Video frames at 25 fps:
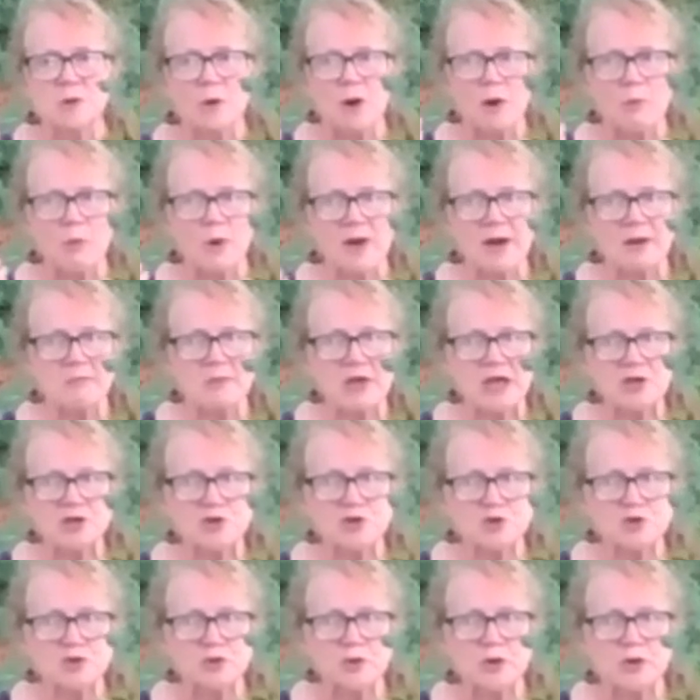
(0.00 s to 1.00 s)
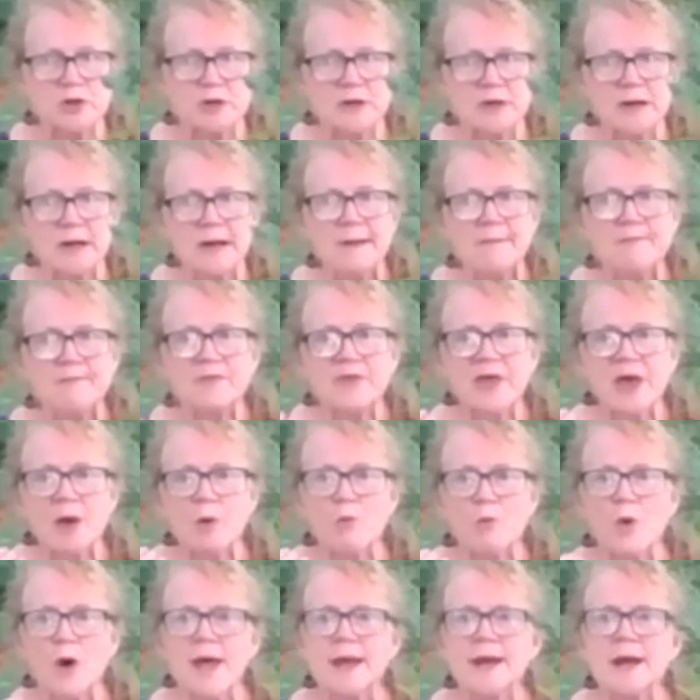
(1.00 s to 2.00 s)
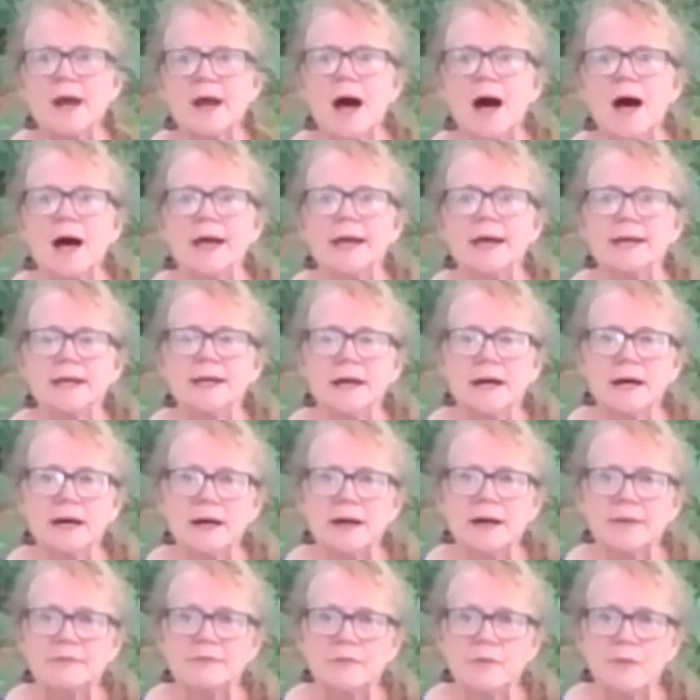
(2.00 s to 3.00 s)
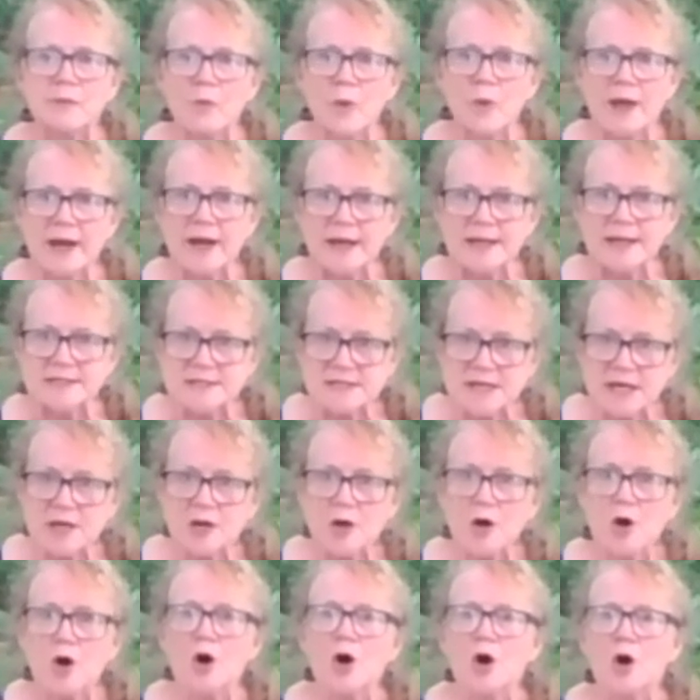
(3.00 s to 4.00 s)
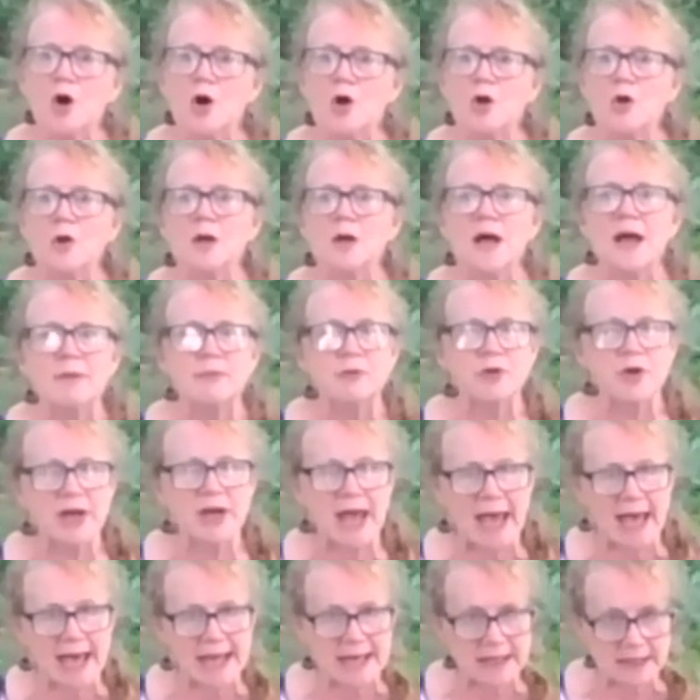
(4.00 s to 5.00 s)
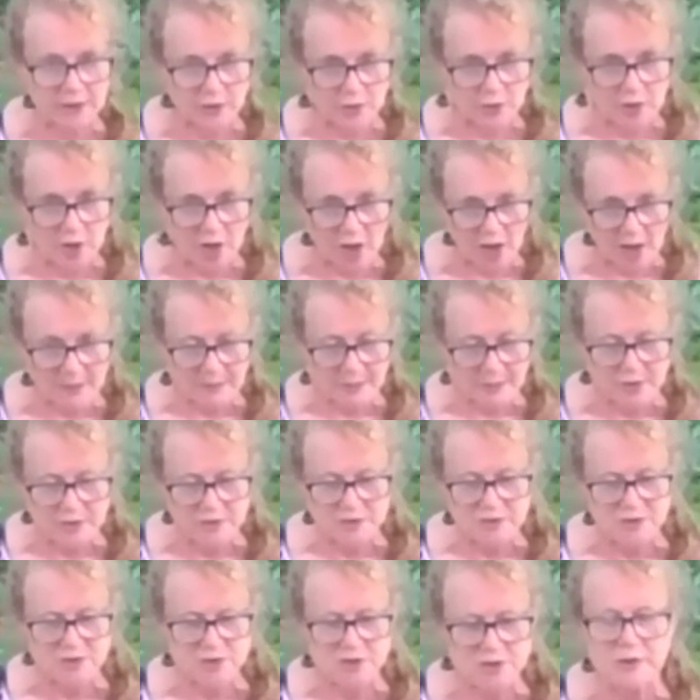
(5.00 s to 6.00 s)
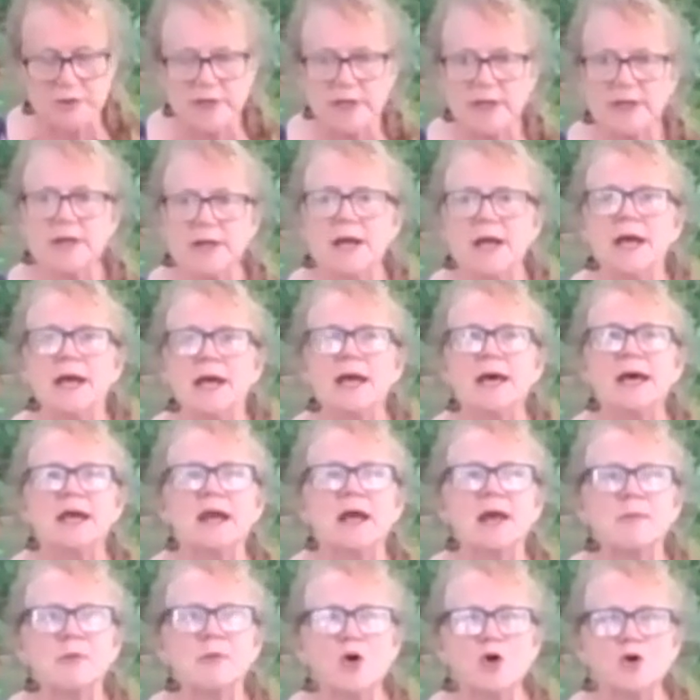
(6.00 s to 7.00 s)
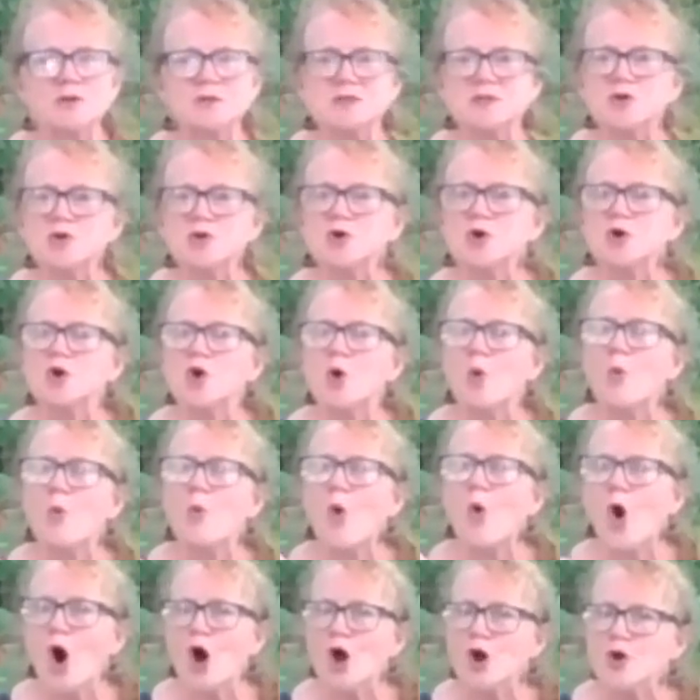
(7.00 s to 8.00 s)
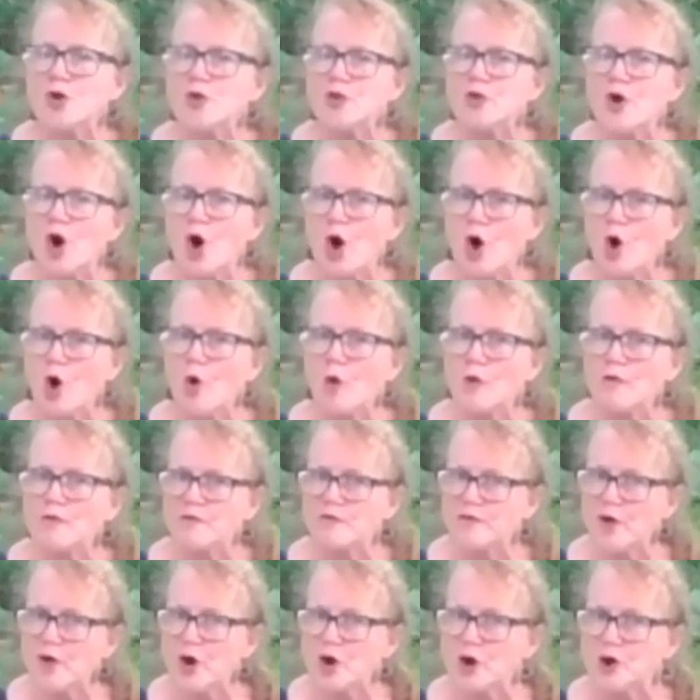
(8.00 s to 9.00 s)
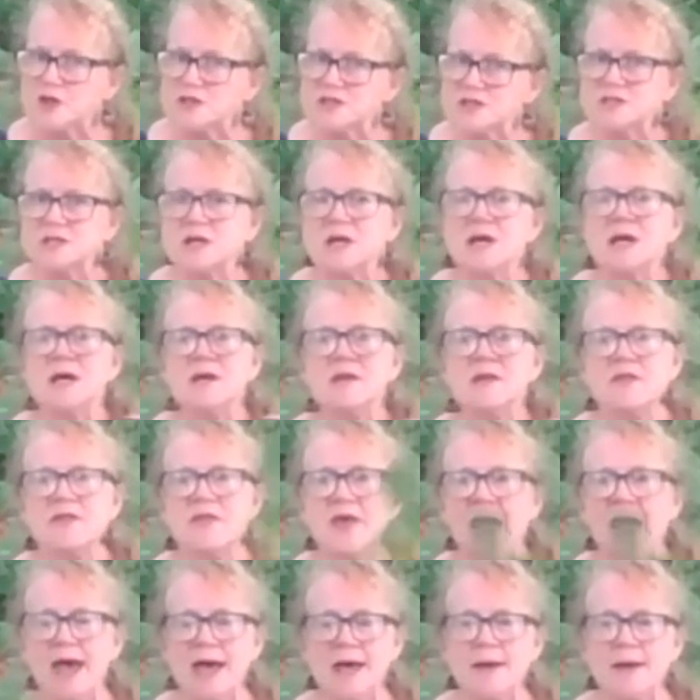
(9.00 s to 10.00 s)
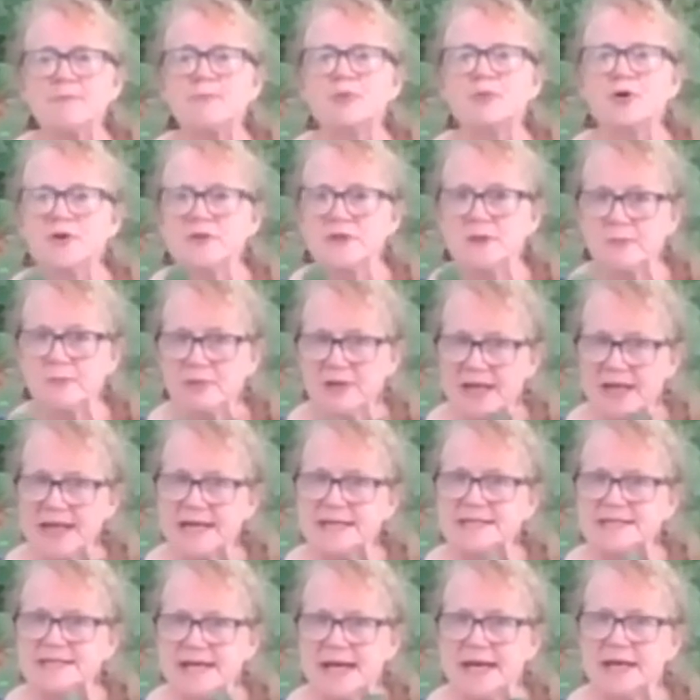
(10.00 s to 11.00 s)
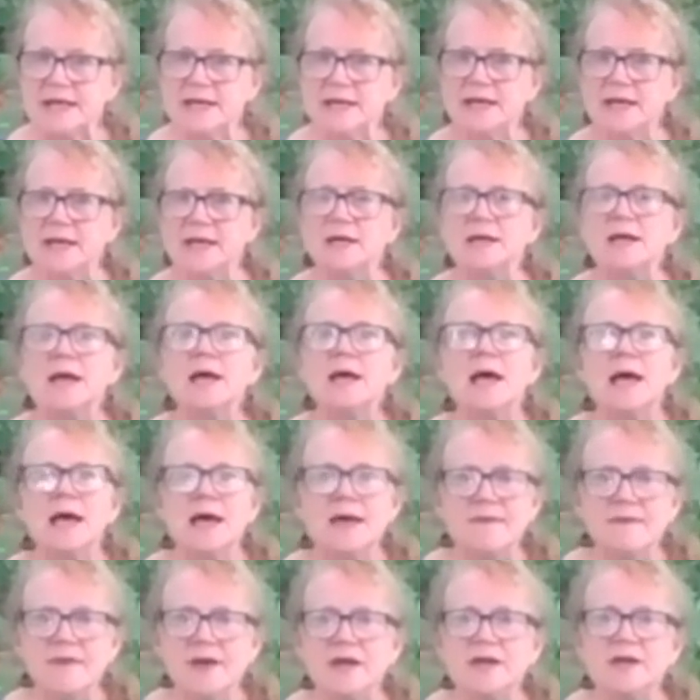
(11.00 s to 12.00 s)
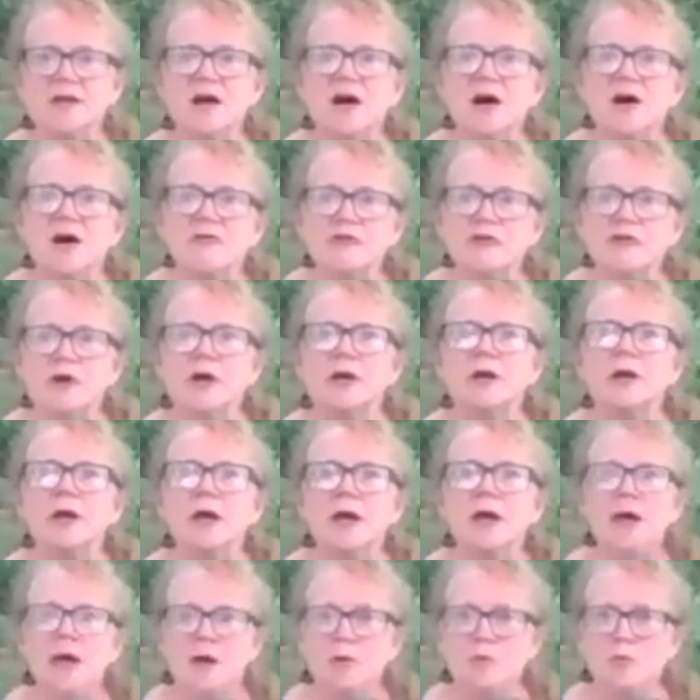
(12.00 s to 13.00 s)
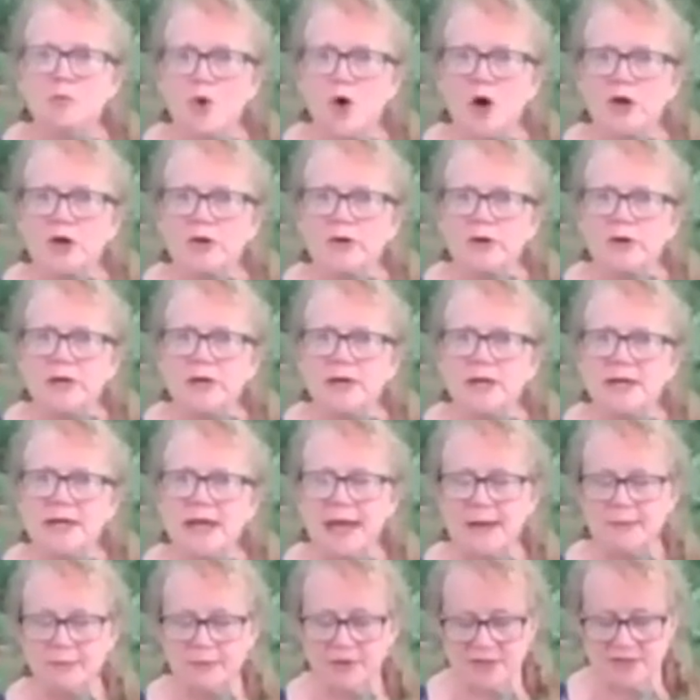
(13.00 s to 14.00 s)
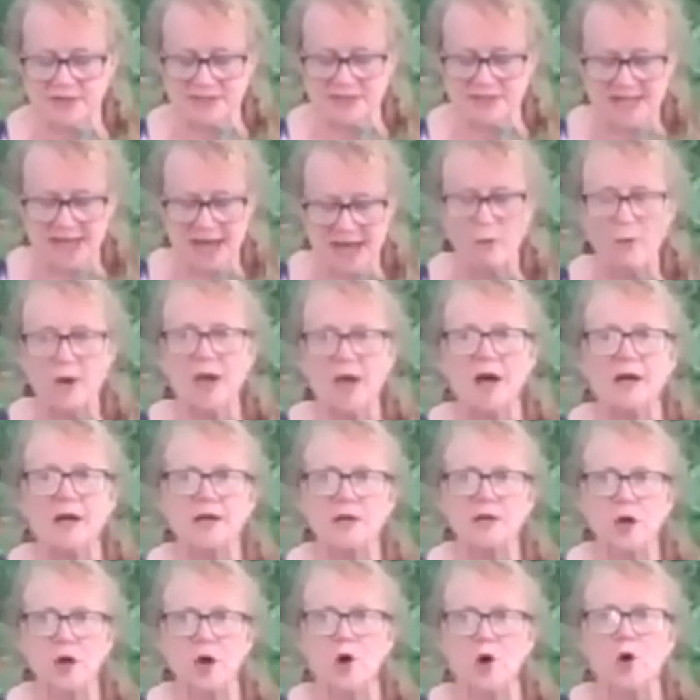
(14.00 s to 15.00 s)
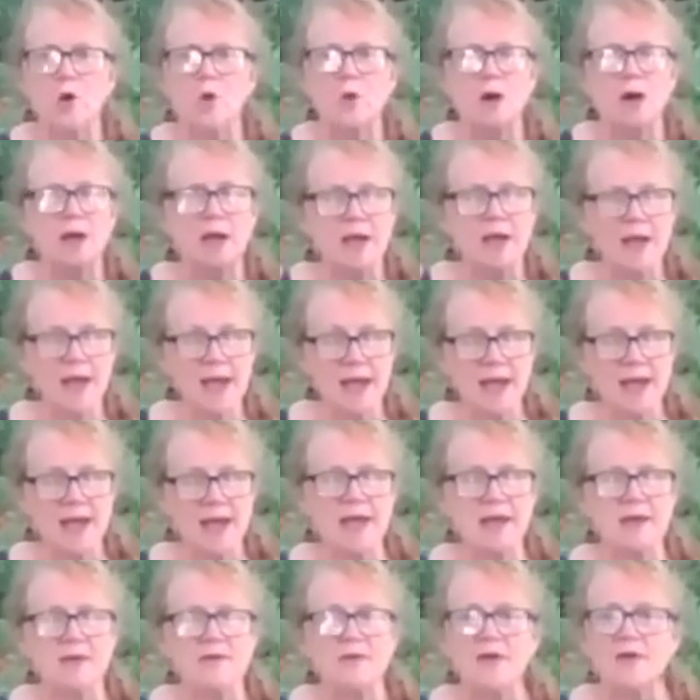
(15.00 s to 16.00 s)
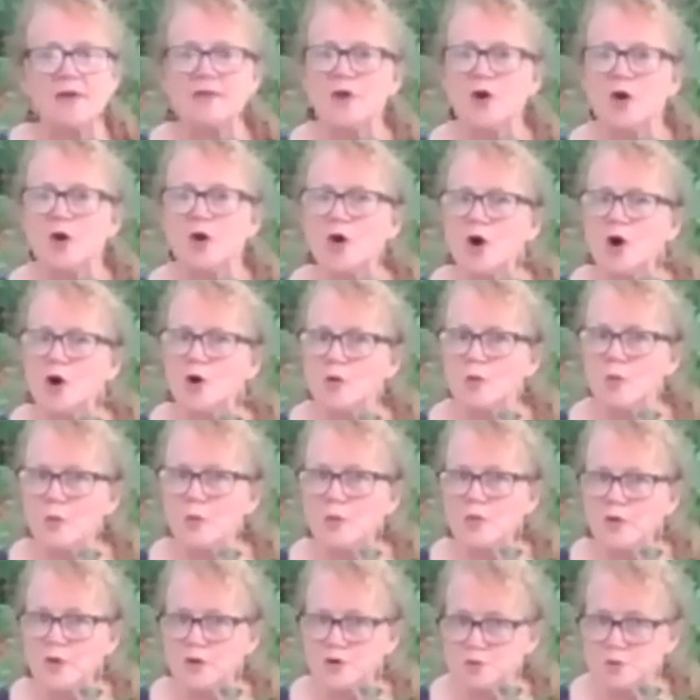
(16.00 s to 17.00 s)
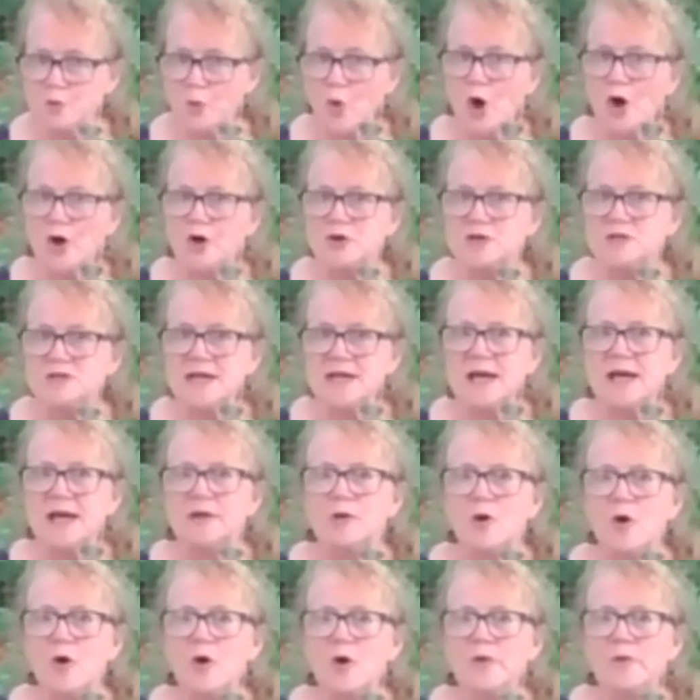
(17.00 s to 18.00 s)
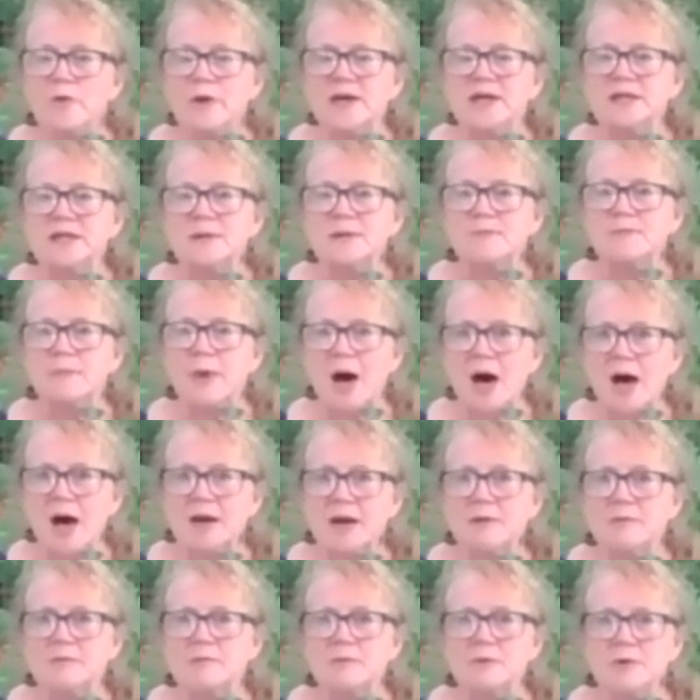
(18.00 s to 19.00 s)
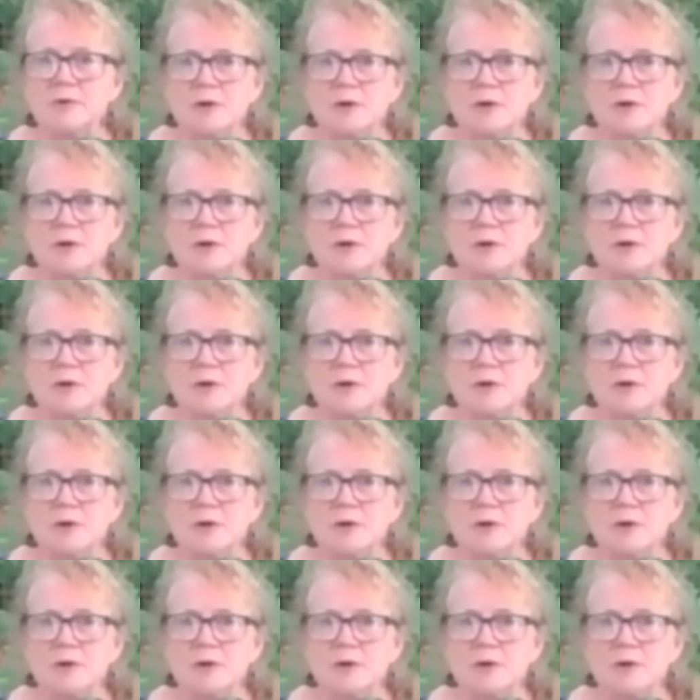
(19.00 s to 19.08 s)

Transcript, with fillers: I want to make sure that when I, um, when I dig a hole, I'm going to add a little compost to it. And I'm also going to water the hole first, then put the plant down in, and then cover it and water it again because that way I know a that there are there's water down all the way at the bottom